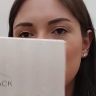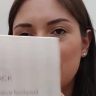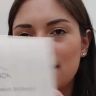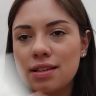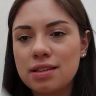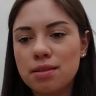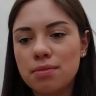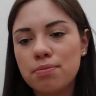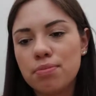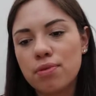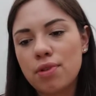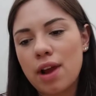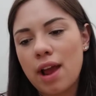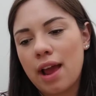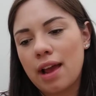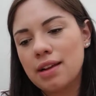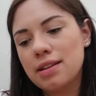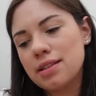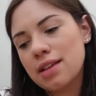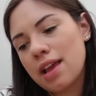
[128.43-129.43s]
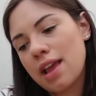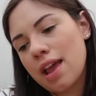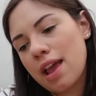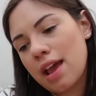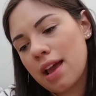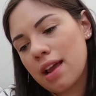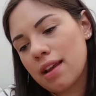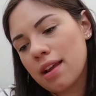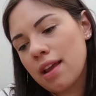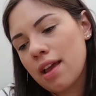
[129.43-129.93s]
is a brand,
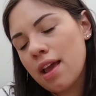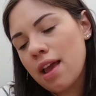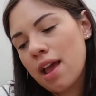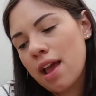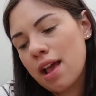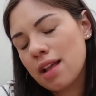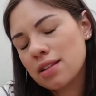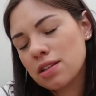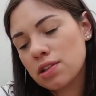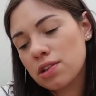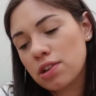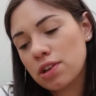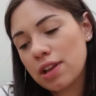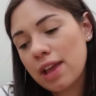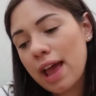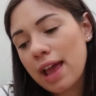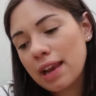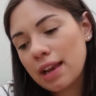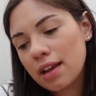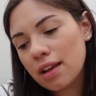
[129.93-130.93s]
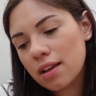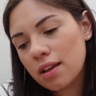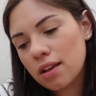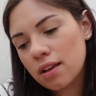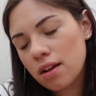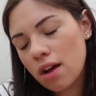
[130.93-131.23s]
and it's an organic